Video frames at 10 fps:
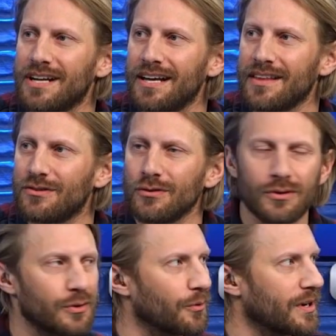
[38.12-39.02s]
it in that you
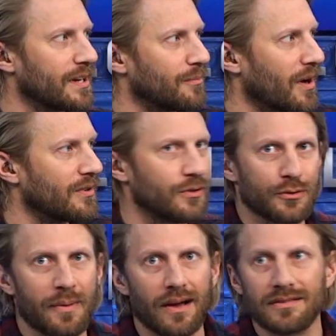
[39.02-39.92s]
knew you were going to get married to your
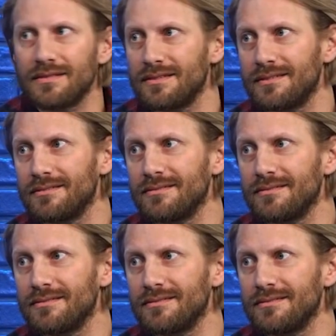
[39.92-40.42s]
spouse? See, Tanner, I'm